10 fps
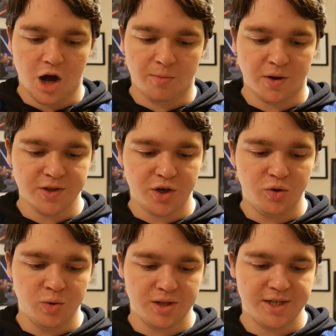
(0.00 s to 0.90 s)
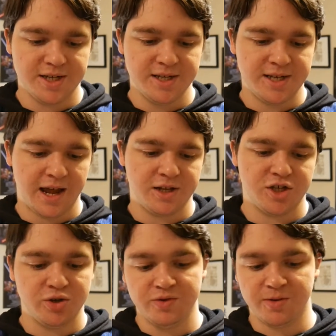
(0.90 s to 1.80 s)
Among the new releases and
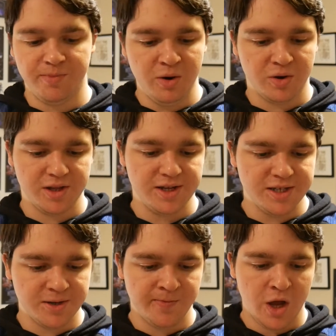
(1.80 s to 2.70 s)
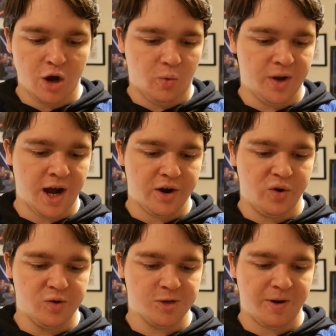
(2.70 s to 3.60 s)
soon to be released, we got
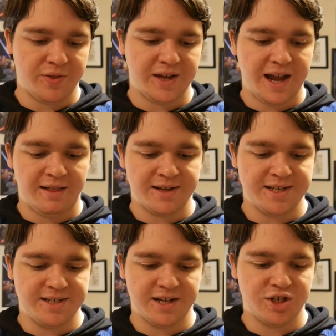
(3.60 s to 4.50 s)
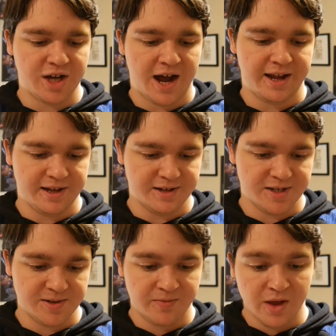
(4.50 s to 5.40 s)
news about the Galaxy's Edge
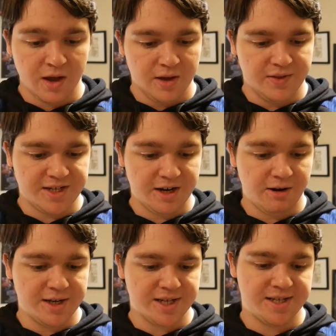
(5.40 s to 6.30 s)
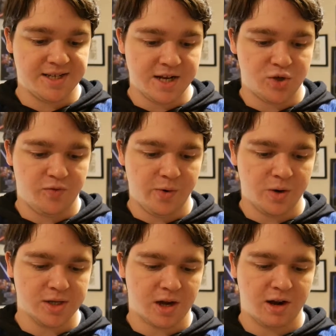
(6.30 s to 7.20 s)
tie-ins. The series is set to
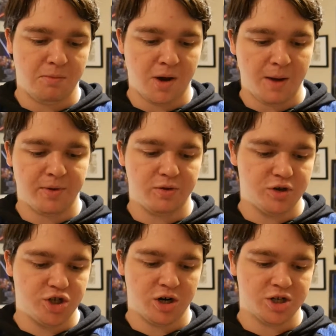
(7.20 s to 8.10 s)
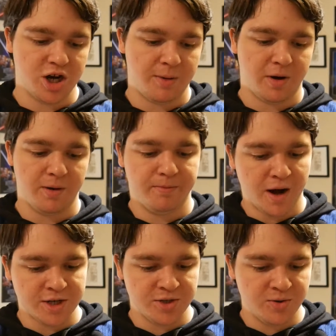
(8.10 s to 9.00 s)
focus on a popular junk shop on
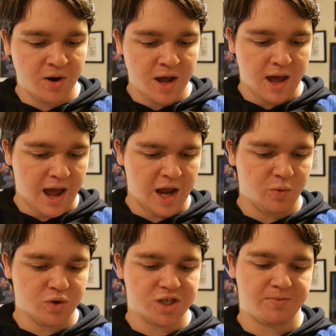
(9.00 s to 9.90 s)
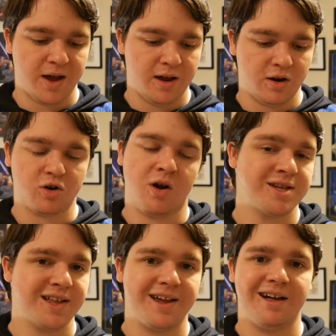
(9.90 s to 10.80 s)
Batuu and will span
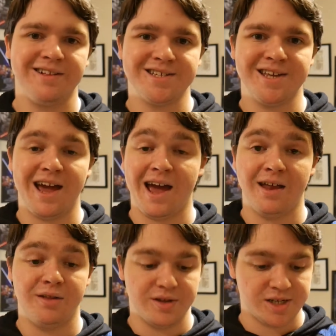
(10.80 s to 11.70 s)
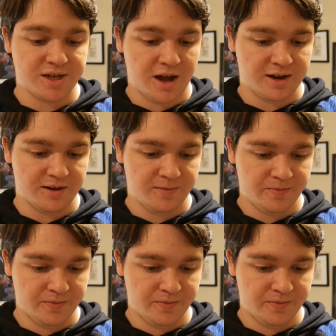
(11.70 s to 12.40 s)
across the galaxy and the saga.